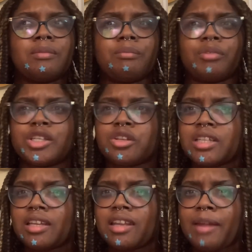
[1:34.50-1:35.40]

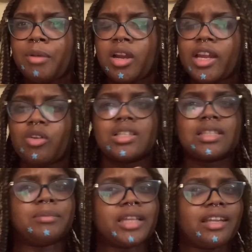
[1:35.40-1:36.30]
Bridgerton Library or
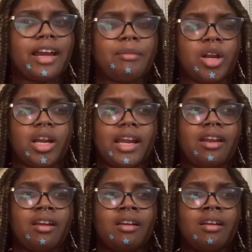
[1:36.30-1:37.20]
something library.
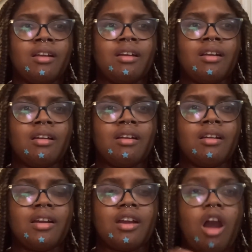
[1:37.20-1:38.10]

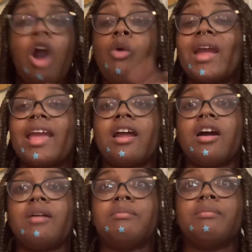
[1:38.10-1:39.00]
Oh,
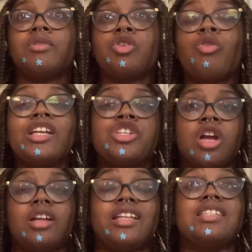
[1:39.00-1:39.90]
and Queen
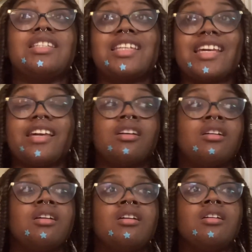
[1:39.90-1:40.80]
Charlotte's Tea.
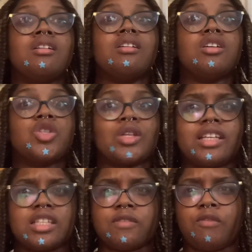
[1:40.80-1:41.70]
So I
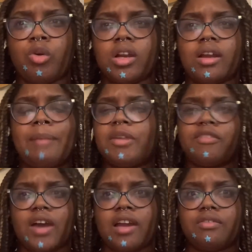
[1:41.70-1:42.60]
think it's 5.
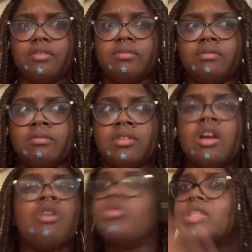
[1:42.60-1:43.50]

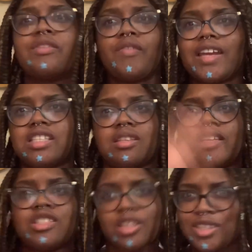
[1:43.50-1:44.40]
We'll see when we get into
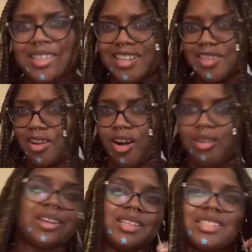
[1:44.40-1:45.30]
this. Let's just get into the haul
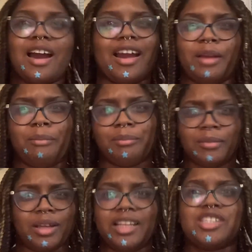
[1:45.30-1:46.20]
because now I'm
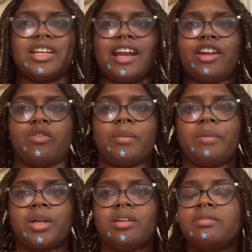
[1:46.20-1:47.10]
glitching and I don't
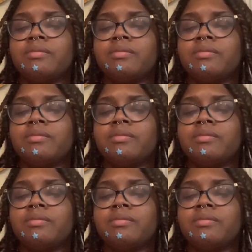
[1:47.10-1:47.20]
remember.